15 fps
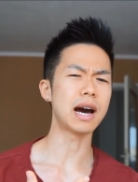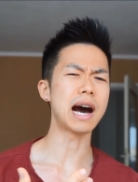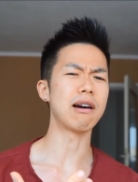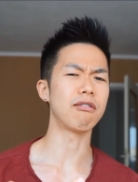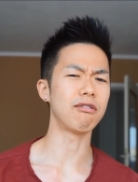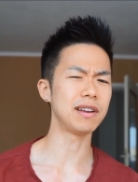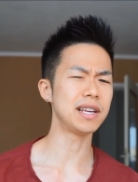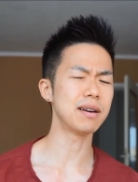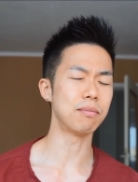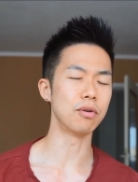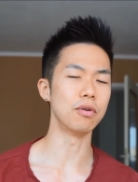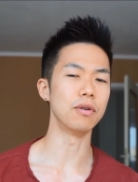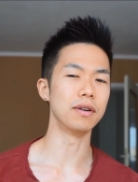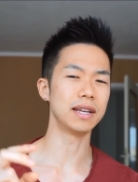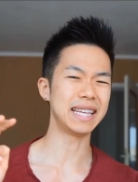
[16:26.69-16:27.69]

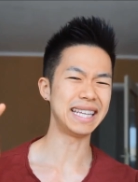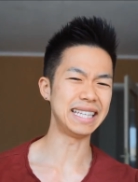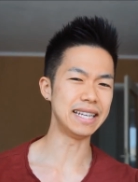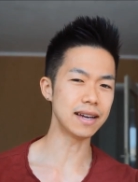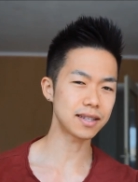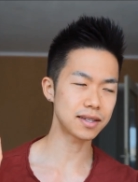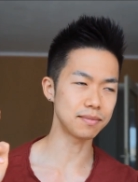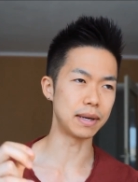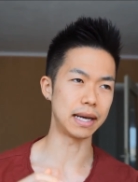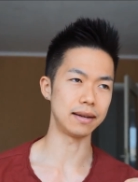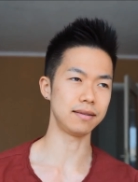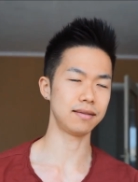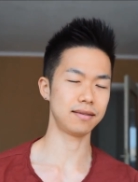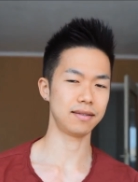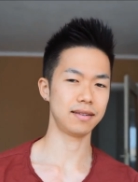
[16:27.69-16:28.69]
agreeable yes
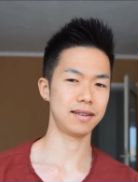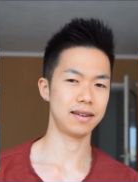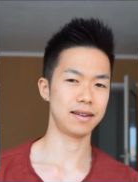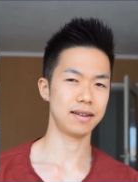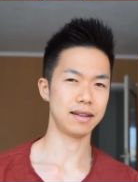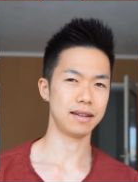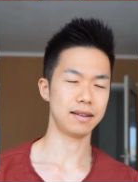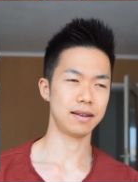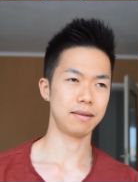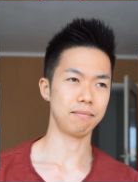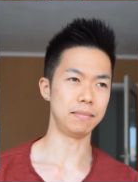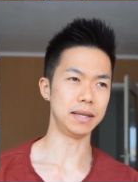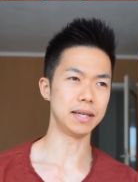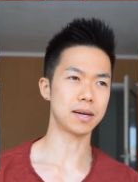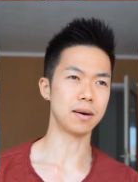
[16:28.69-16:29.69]
man,
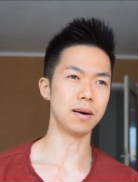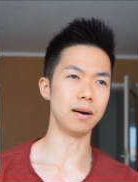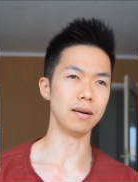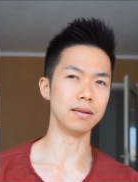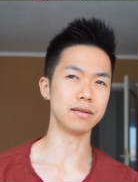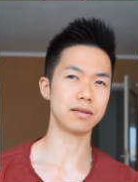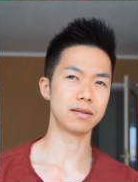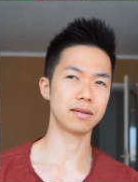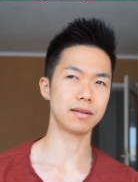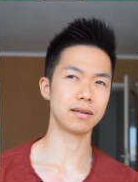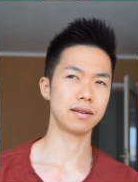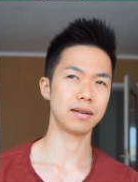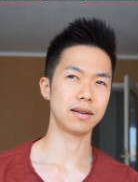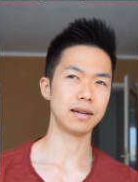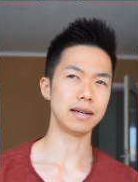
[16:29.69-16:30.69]
because
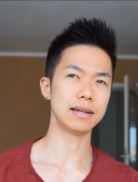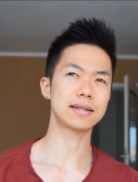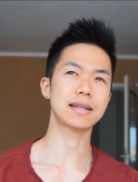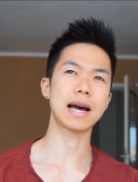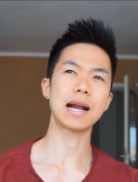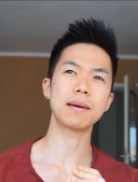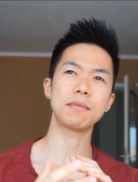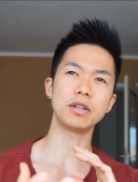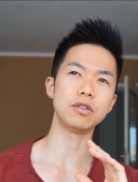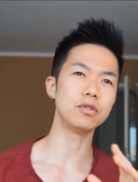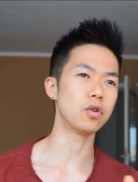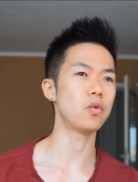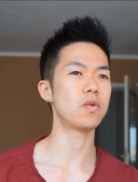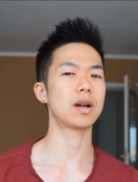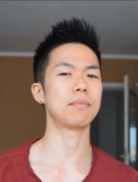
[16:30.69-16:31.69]
it's kind of you
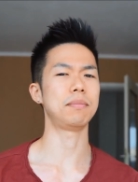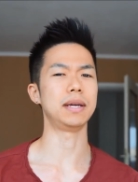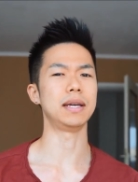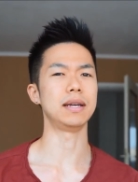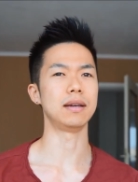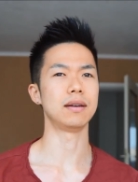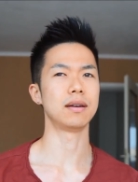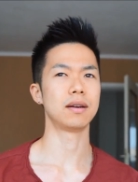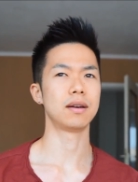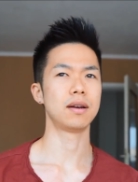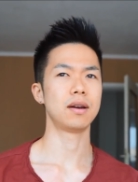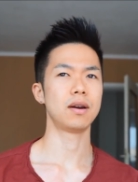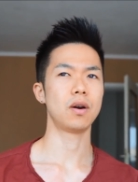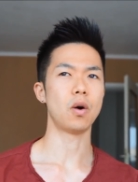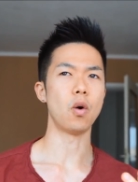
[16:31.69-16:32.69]
don't want to be
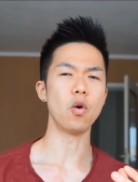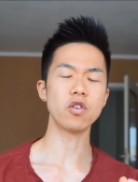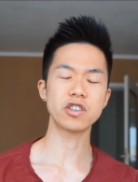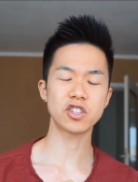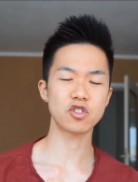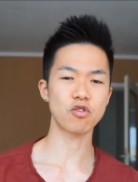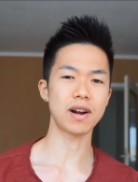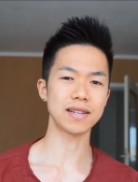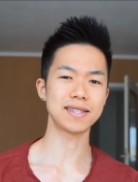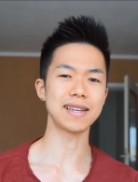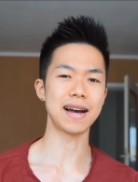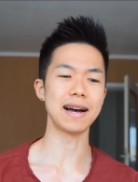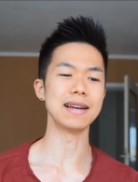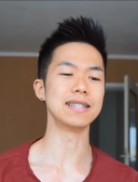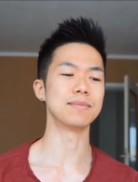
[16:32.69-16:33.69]

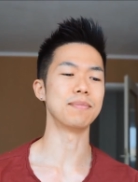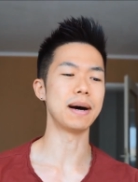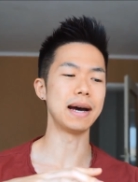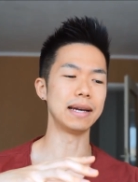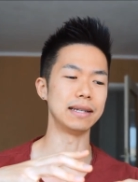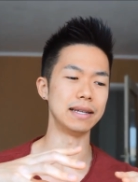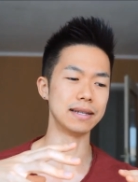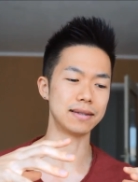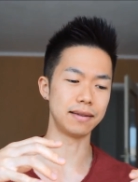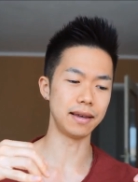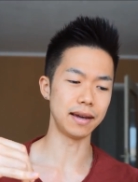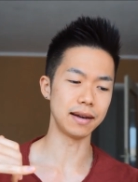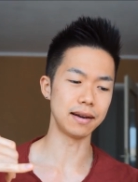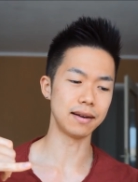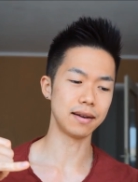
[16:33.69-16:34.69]
ostracized by this
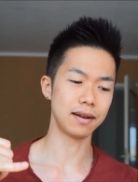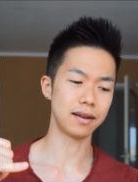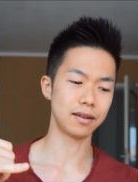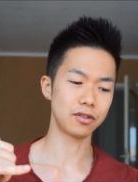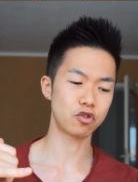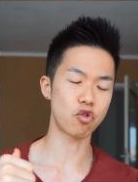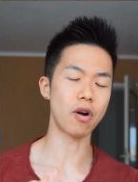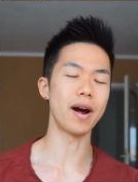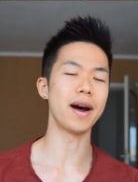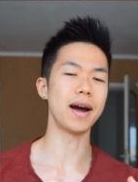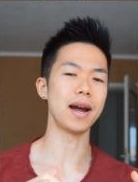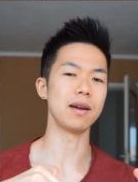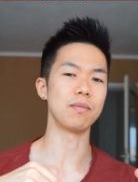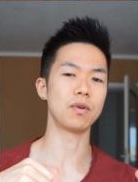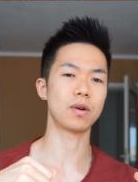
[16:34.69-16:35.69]
their
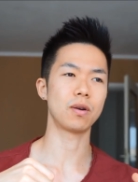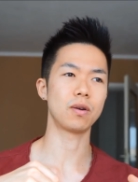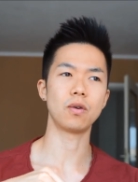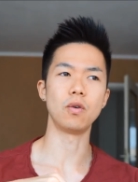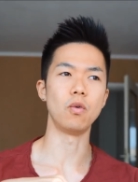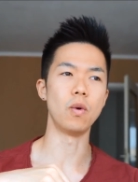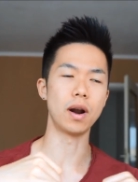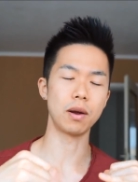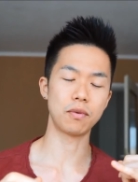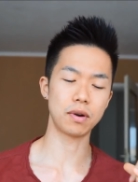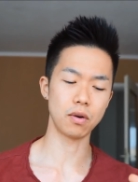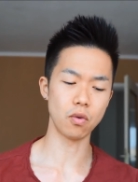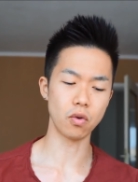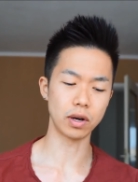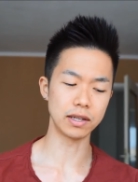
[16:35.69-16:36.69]
tribe or whatever
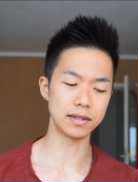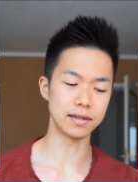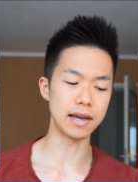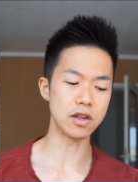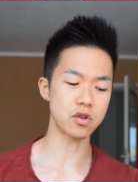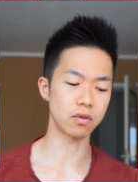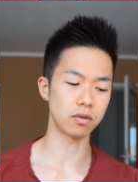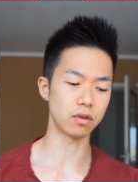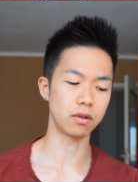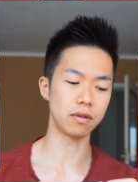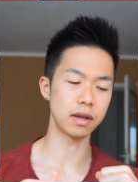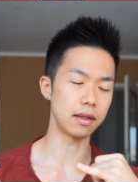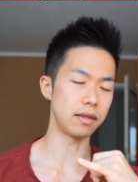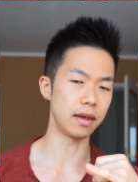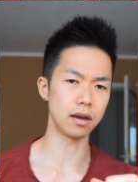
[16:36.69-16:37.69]
organization
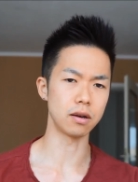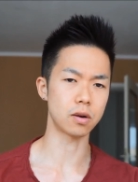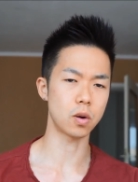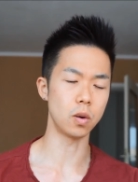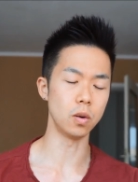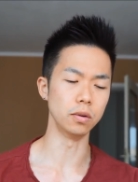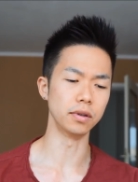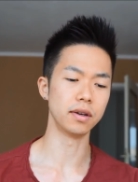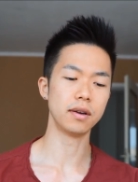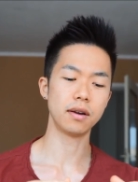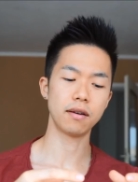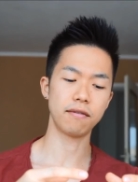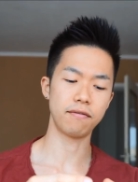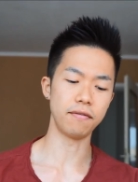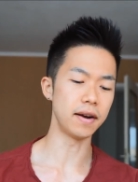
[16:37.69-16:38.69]
that they are called
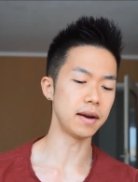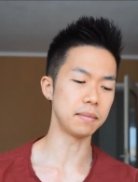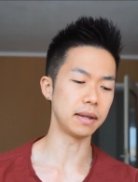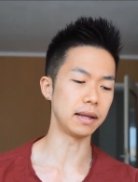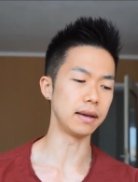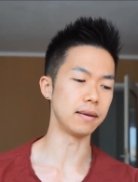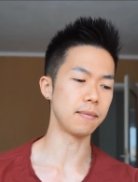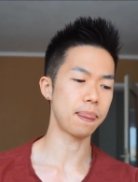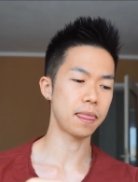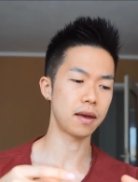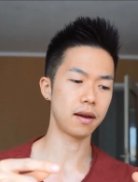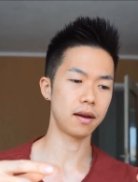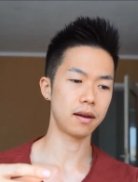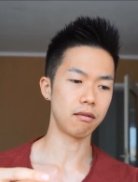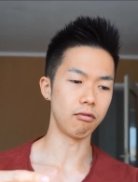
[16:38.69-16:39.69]
family,
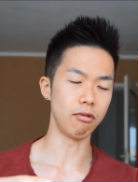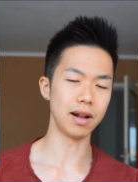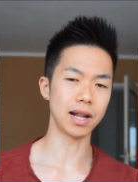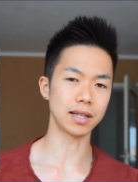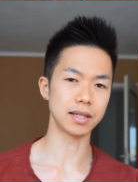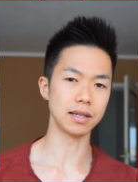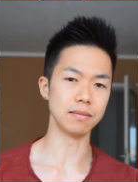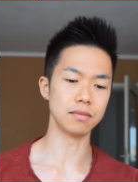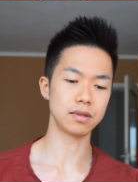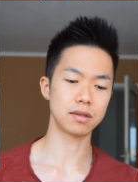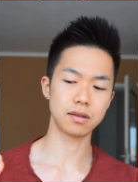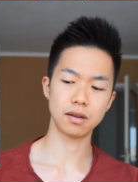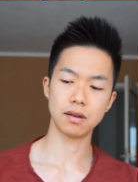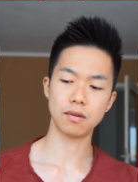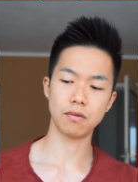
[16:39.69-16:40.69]

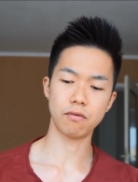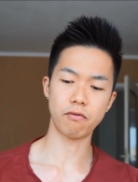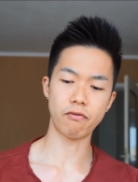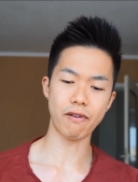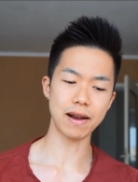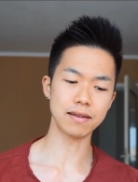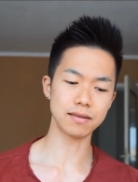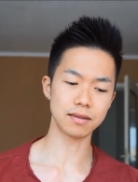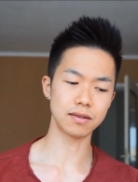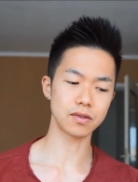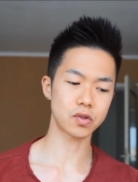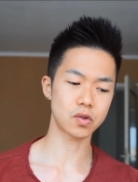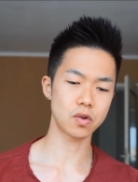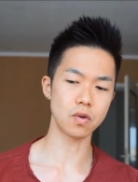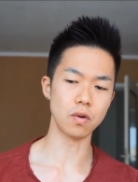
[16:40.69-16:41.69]
relatives, friends in
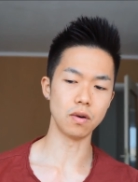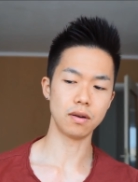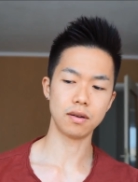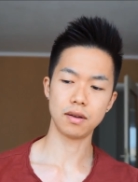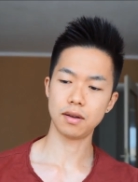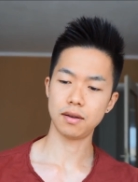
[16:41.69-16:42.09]
school,